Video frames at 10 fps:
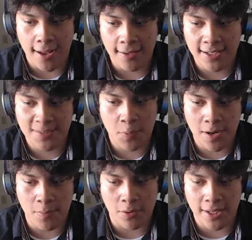It's pretty
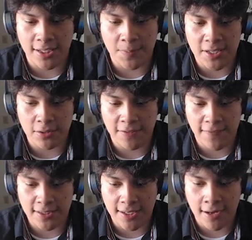bulky in the special
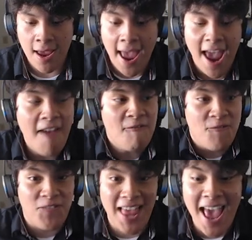defense side. It
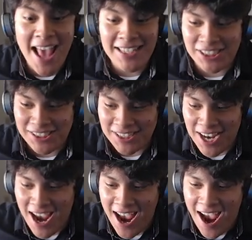flinched!
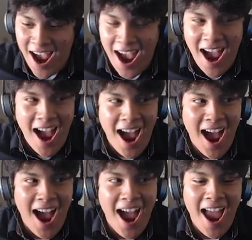
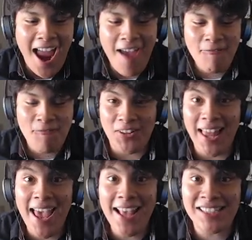It
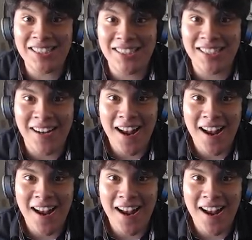flinched!